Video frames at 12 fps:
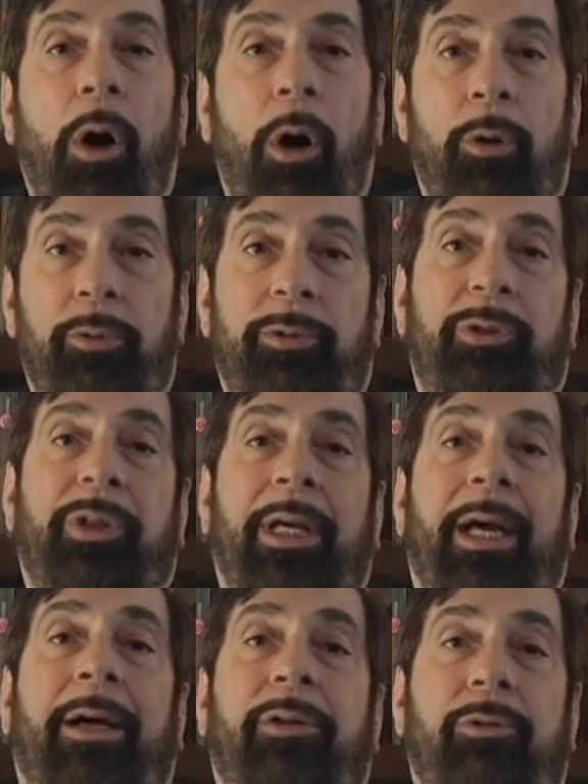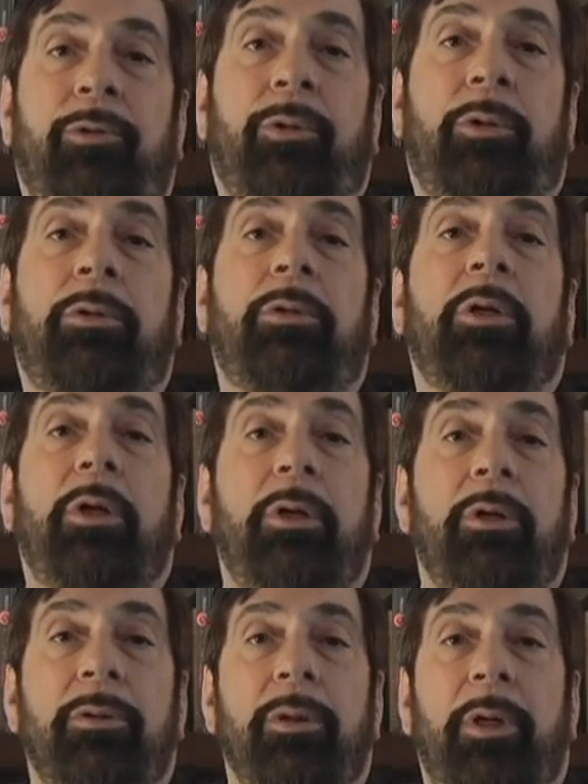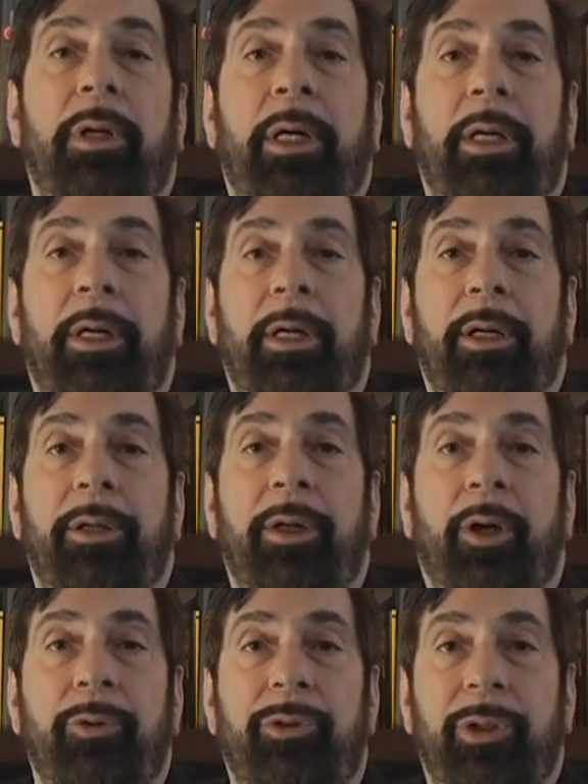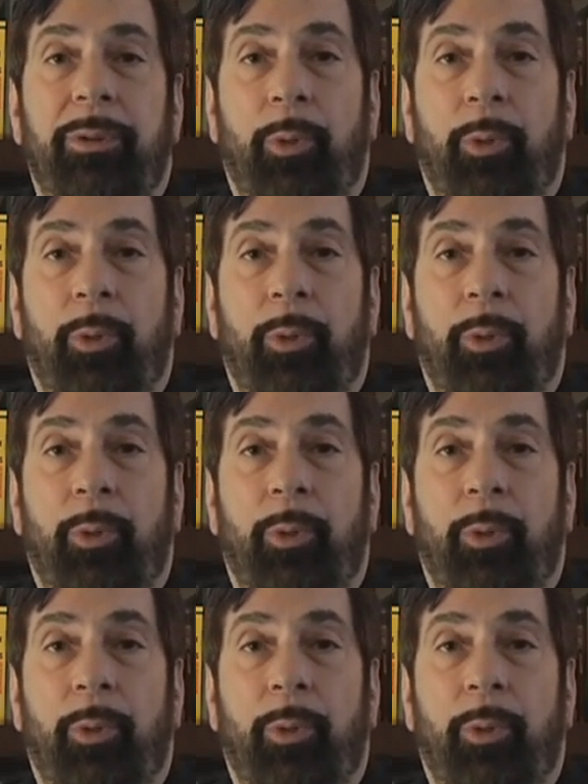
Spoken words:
owns the actual notes and